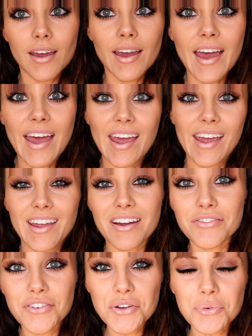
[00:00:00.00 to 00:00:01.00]
Hey
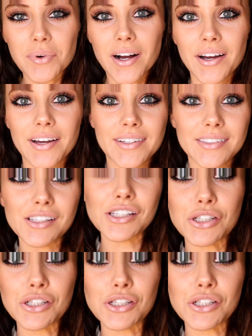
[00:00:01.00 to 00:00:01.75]
everyone,